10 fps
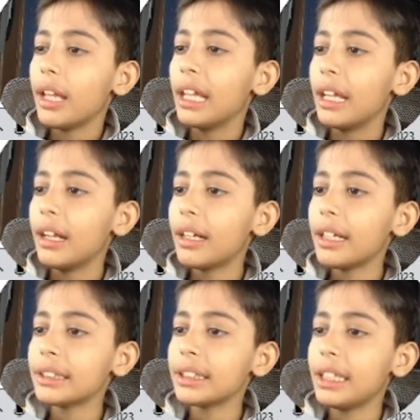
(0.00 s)
Here
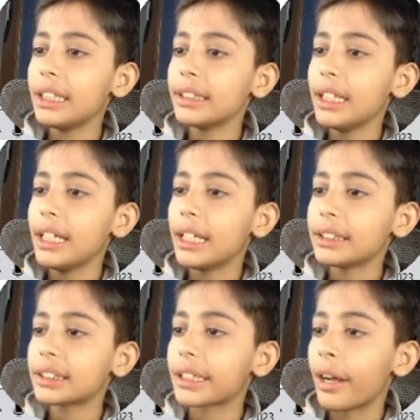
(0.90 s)
is easily
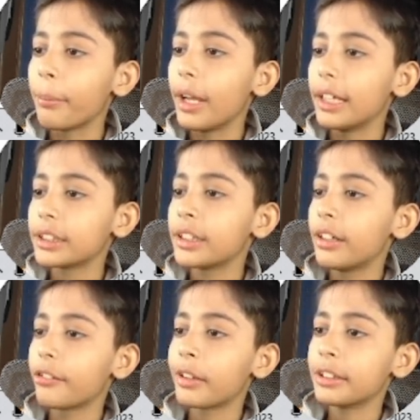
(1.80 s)
as come as.
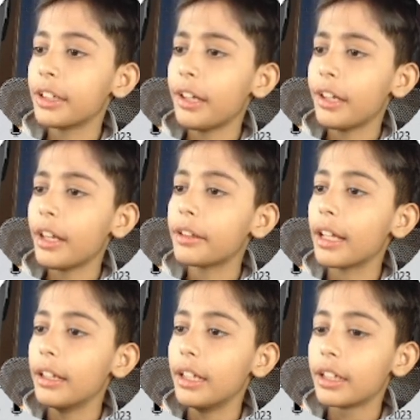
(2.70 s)
Here you can see in
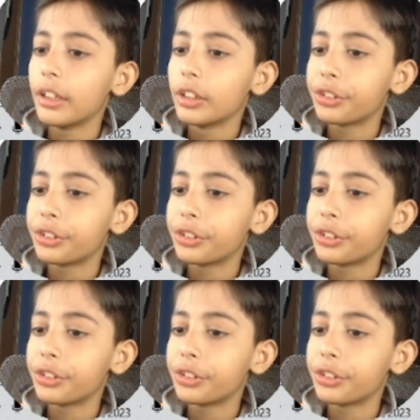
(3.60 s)
italic.